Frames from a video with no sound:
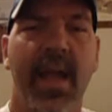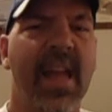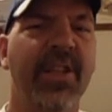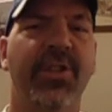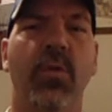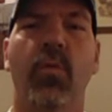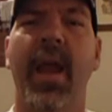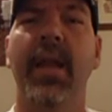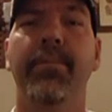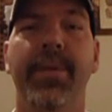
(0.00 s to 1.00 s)
Engine
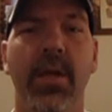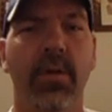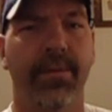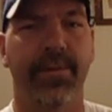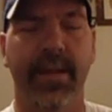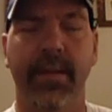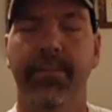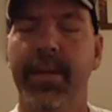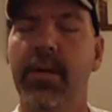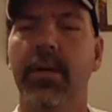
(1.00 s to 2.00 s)
ran
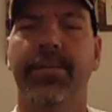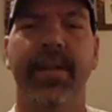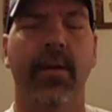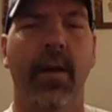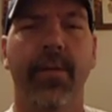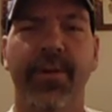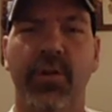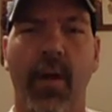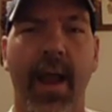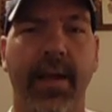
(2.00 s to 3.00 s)
beautifully around the
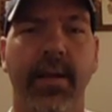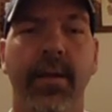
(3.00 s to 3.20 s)
track.